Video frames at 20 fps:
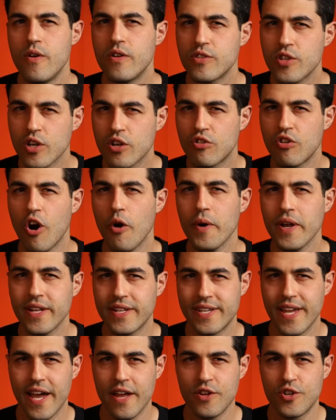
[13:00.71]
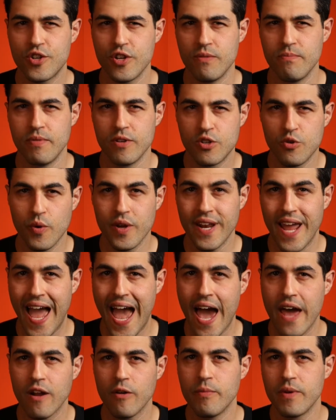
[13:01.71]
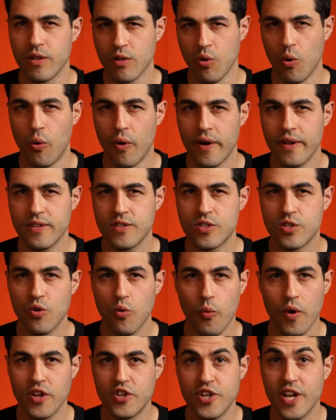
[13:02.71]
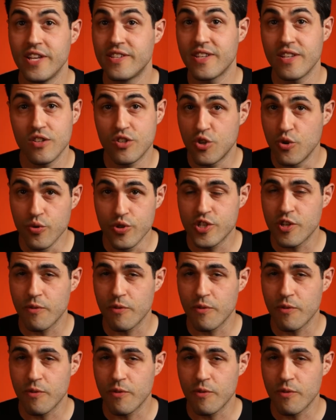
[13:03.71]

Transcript: There's a growing tension between Adam and Lawrence, which isn't too